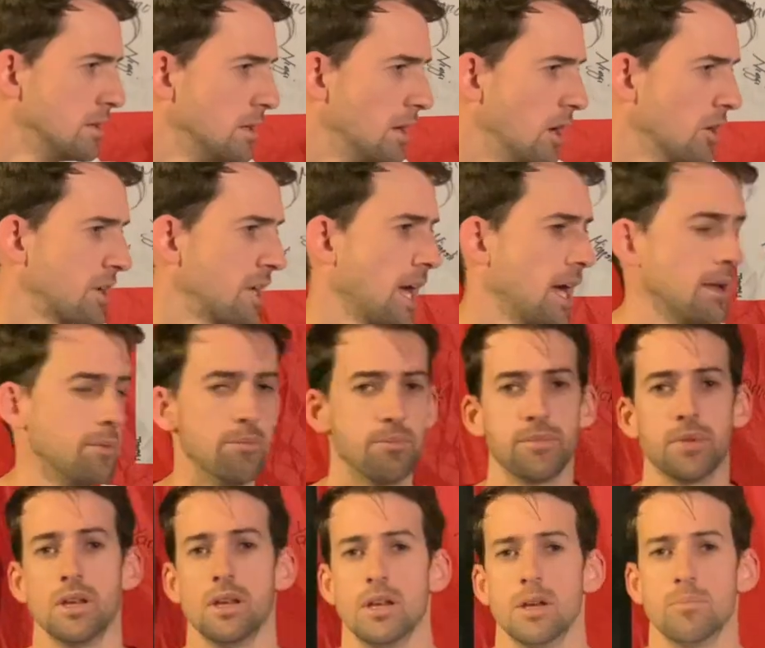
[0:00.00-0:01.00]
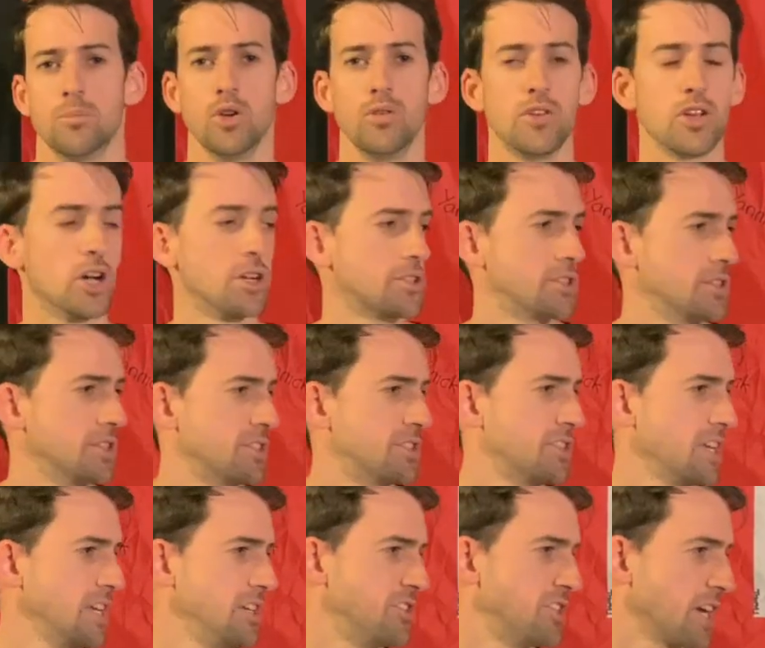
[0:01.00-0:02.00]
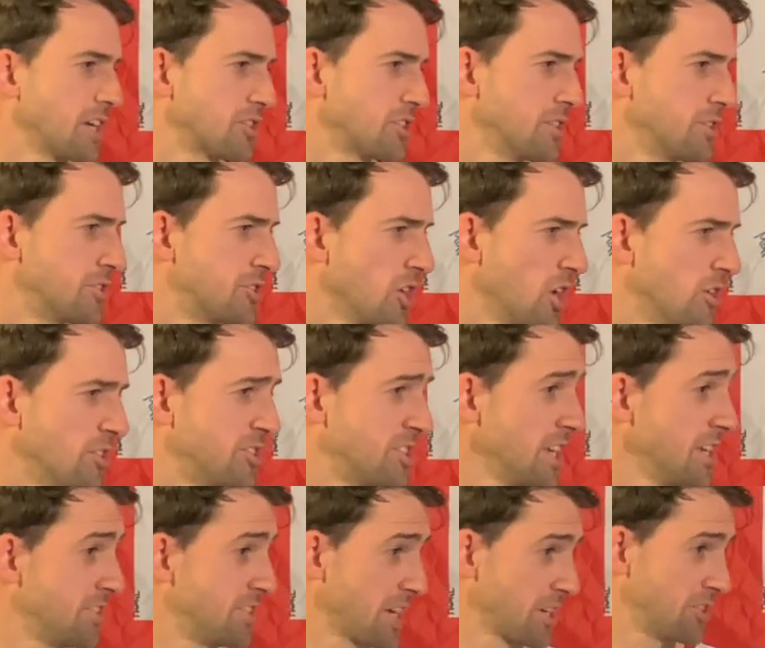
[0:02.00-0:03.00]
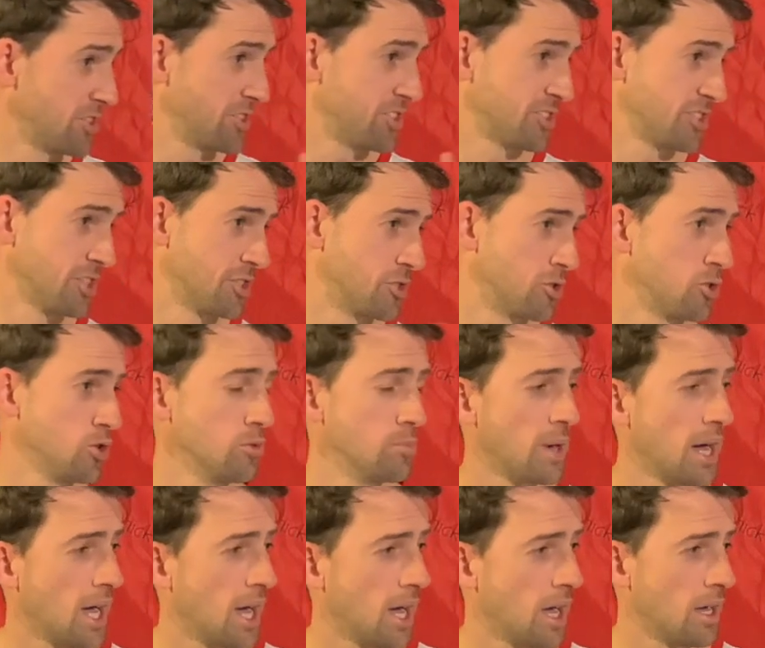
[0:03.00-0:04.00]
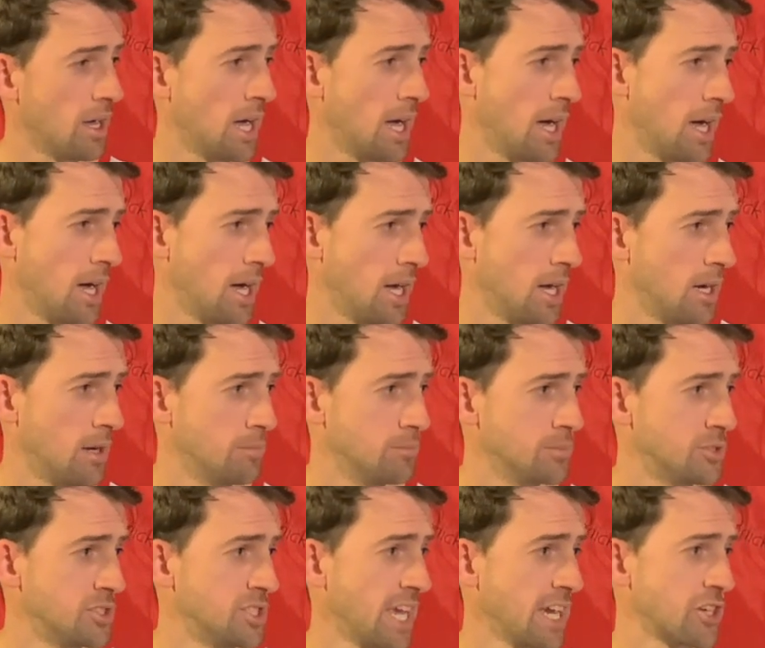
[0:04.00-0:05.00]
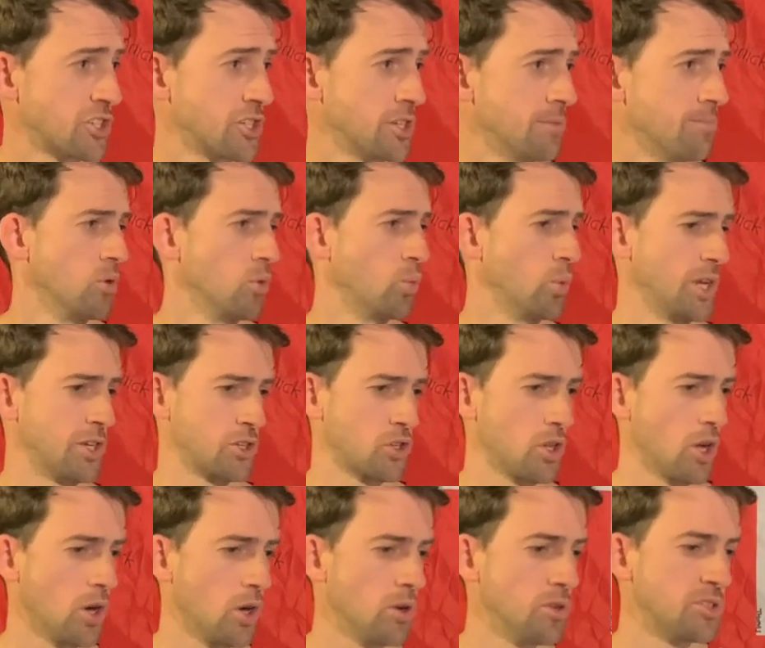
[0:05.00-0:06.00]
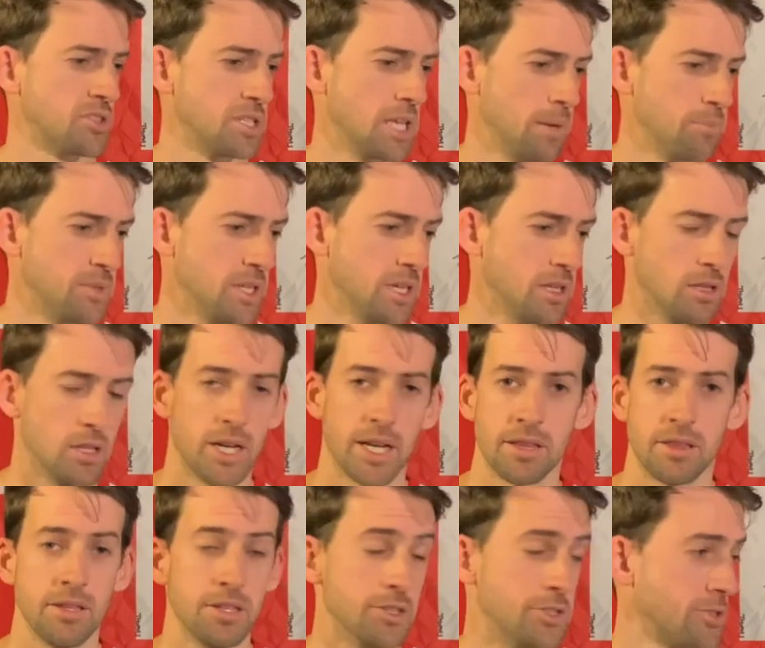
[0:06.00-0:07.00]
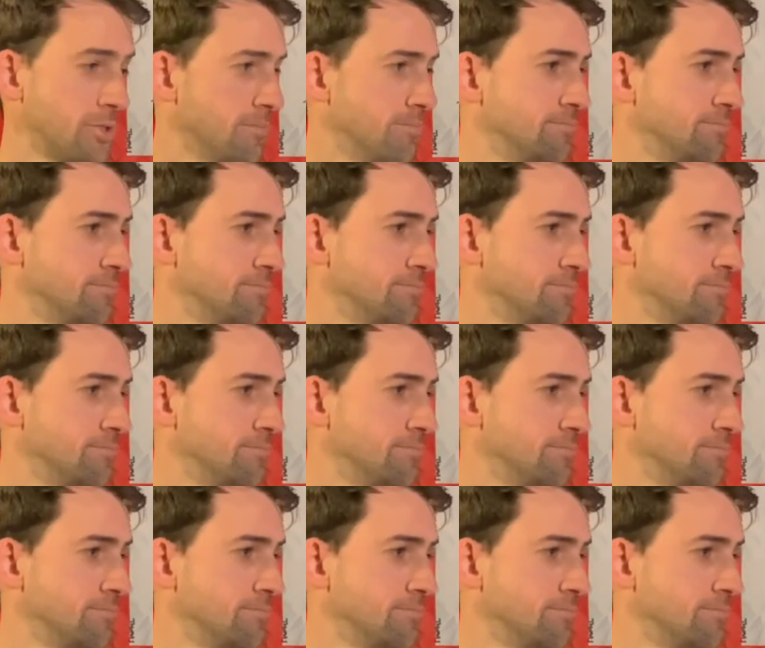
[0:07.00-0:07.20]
Okay, moving on to the C section. So C section is just a 2-bar section which goes something like this.